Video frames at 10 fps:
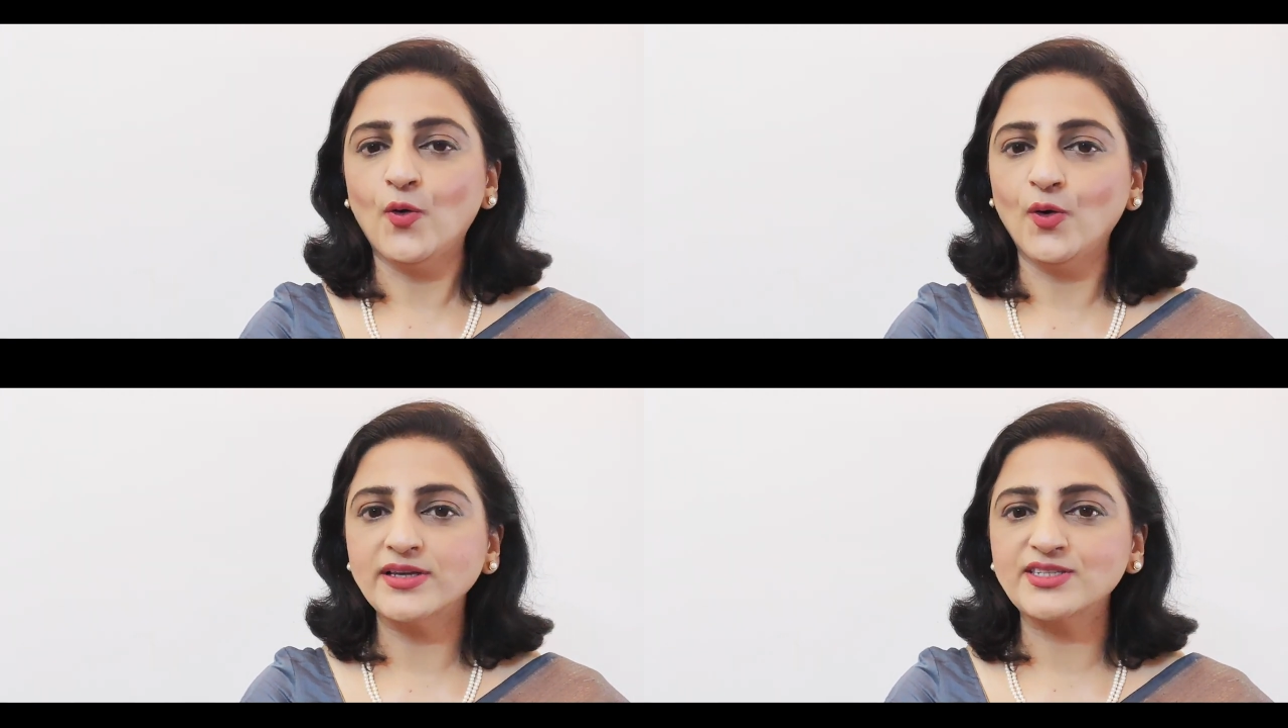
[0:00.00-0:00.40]

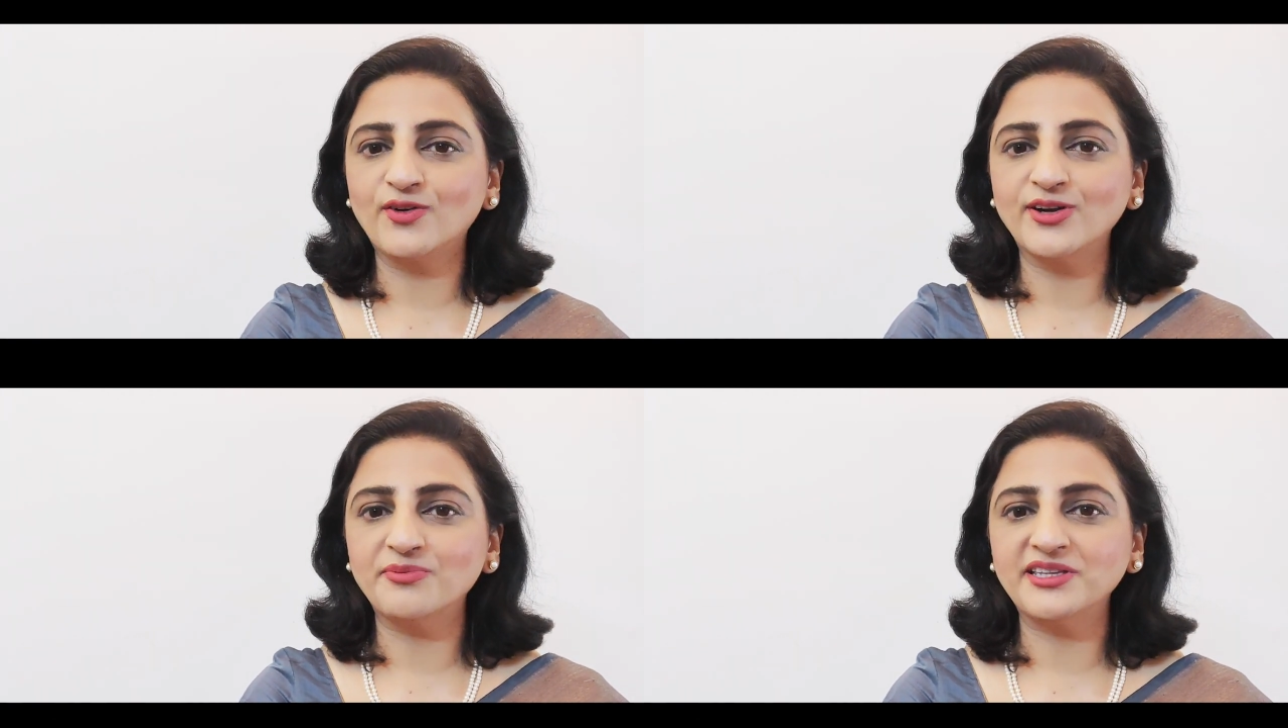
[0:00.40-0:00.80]
Who is
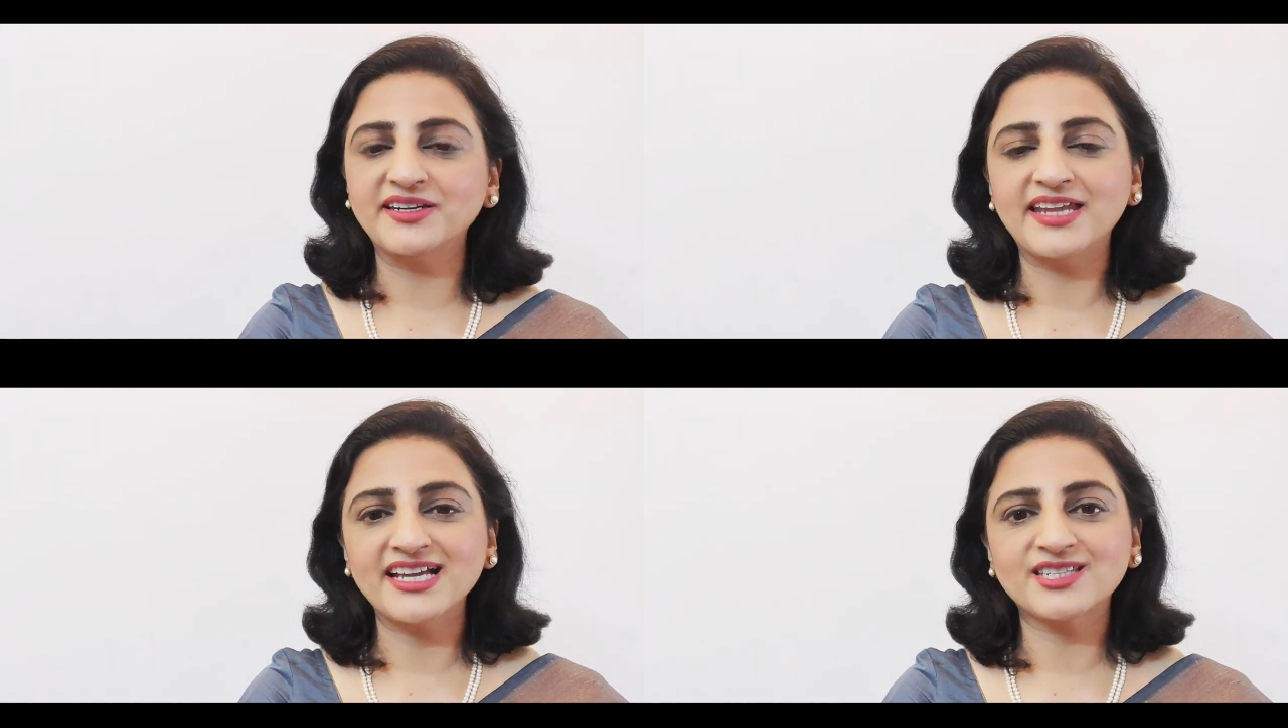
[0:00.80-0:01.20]
going to be
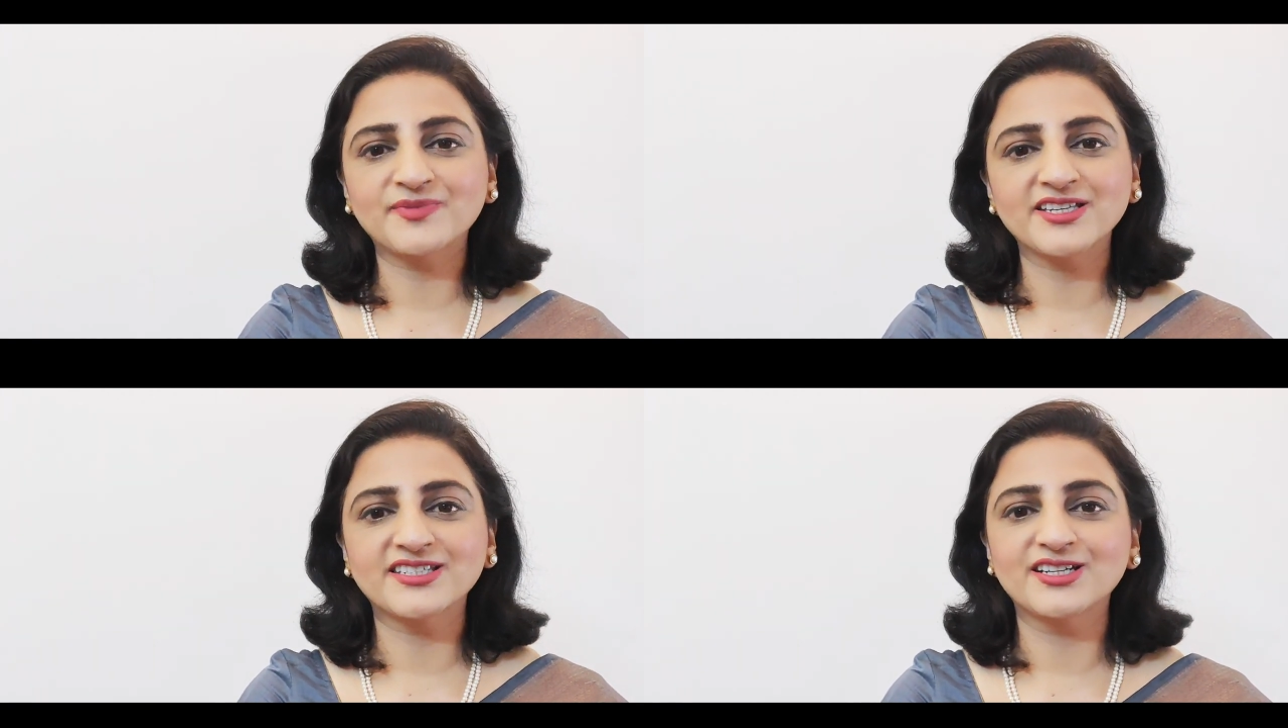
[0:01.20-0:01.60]
the next
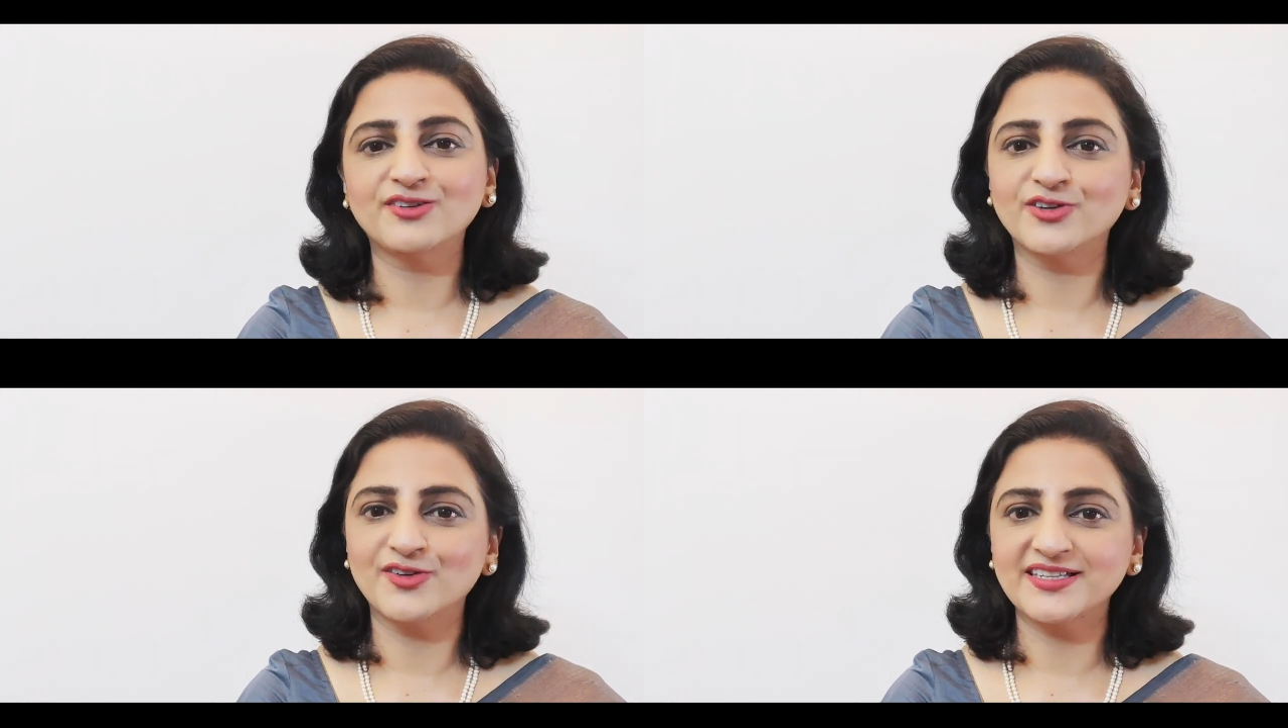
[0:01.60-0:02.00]

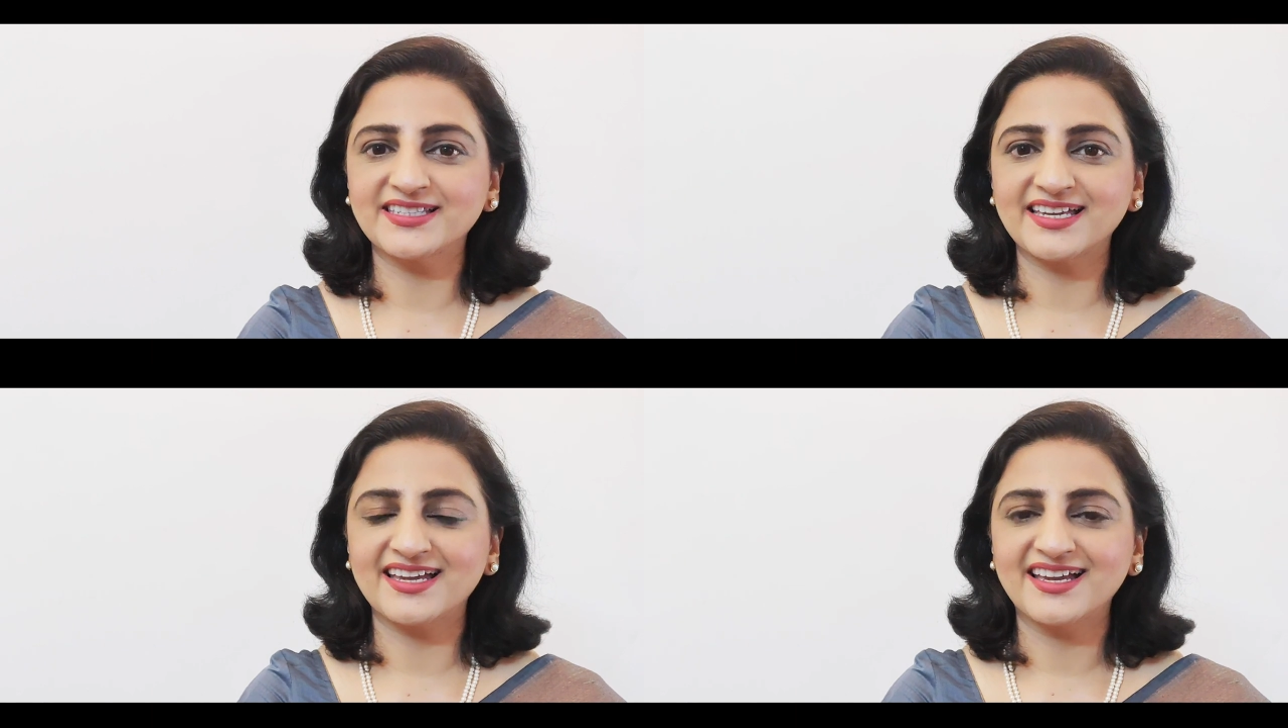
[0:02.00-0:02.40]
president of
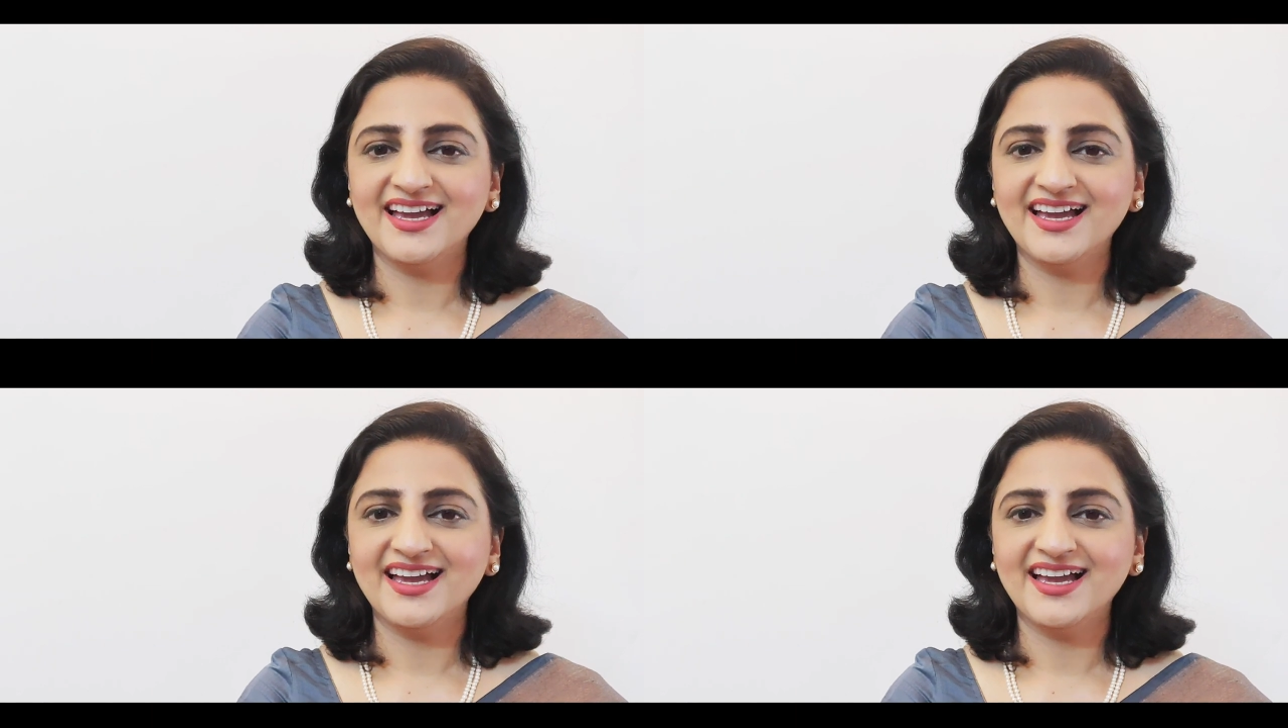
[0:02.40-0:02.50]
USA?